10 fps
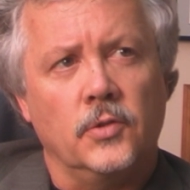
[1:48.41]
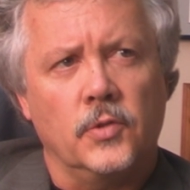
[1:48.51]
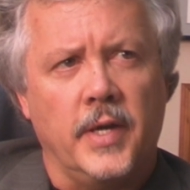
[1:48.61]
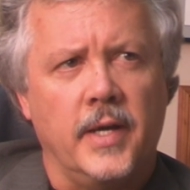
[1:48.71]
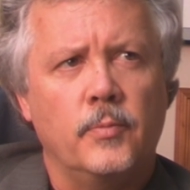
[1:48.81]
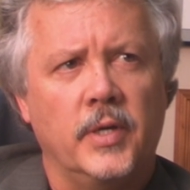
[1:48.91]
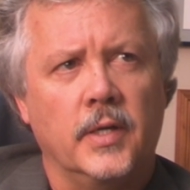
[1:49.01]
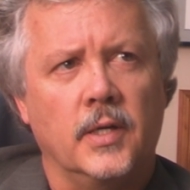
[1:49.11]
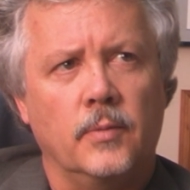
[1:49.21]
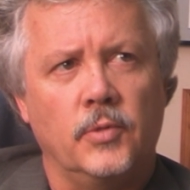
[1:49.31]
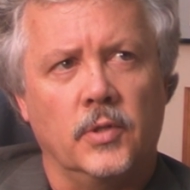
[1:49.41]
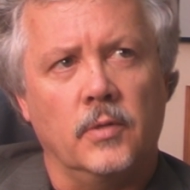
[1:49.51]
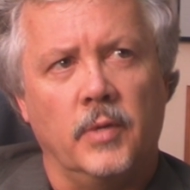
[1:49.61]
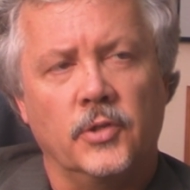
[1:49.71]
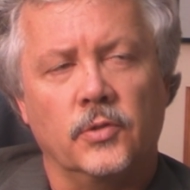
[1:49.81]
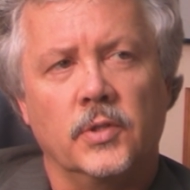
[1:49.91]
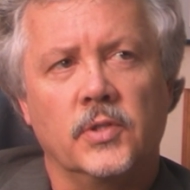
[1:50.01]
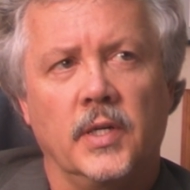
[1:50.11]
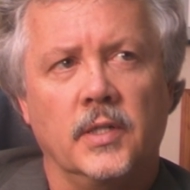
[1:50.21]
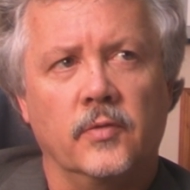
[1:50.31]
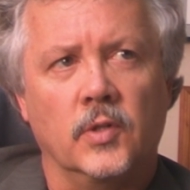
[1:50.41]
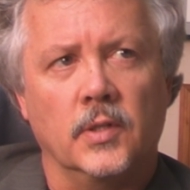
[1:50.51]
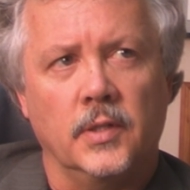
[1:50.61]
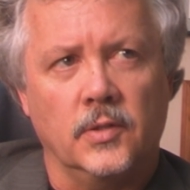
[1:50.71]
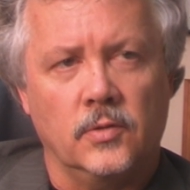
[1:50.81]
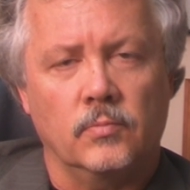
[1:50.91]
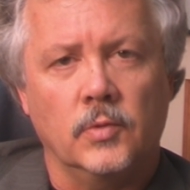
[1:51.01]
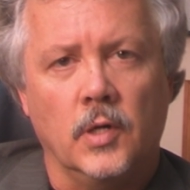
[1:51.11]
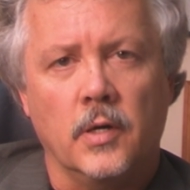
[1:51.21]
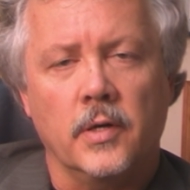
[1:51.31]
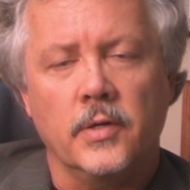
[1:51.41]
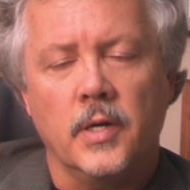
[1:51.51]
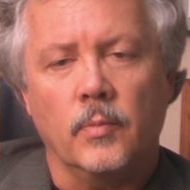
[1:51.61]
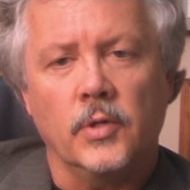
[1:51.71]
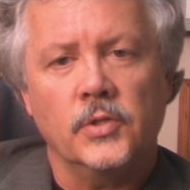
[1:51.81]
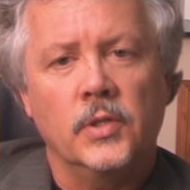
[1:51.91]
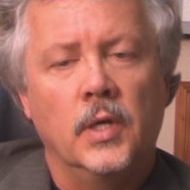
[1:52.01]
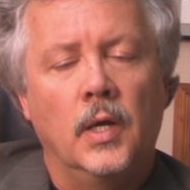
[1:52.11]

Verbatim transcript: You can pick it up. You can measure it scientifically. It's hard numbers.